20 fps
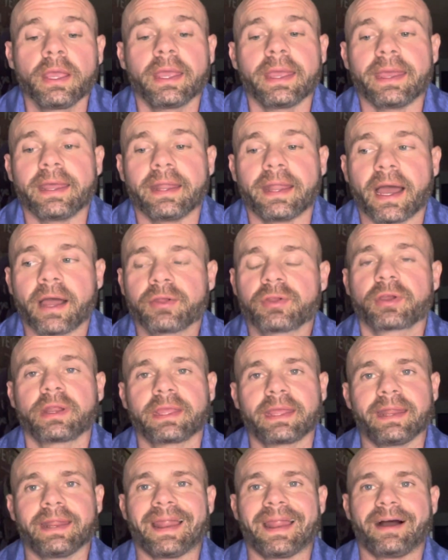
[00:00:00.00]
and how you're going to
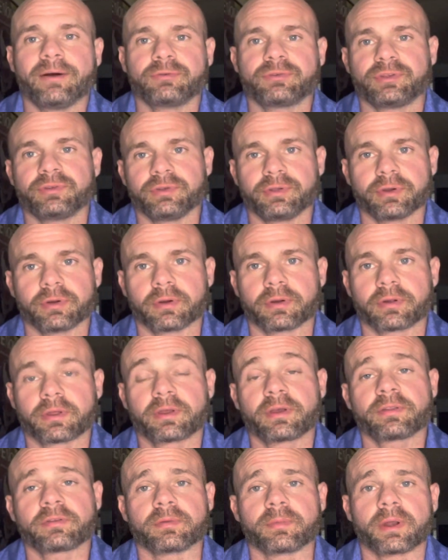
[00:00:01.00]
get it out to your
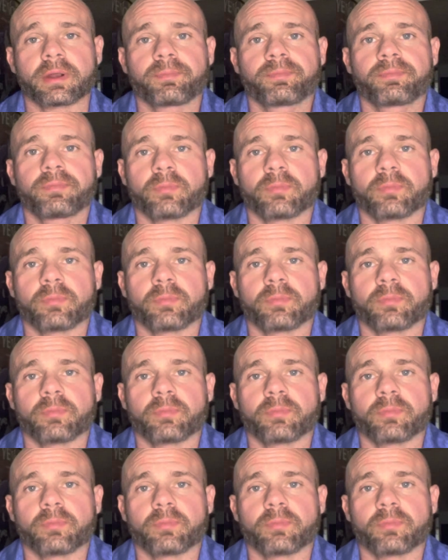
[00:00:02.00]
customer,